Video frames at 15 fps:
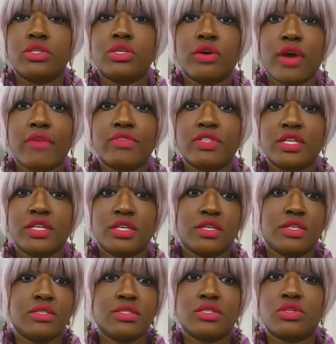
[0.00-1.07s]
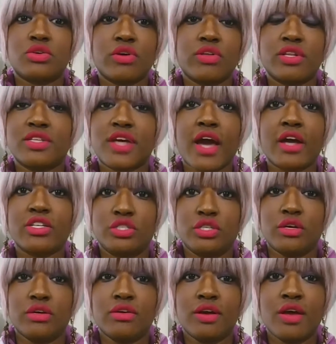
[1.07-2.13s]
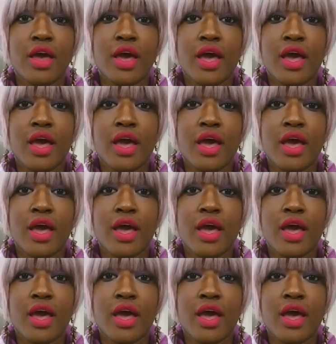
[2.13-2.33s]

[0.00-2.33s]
to your FTEs during the tax year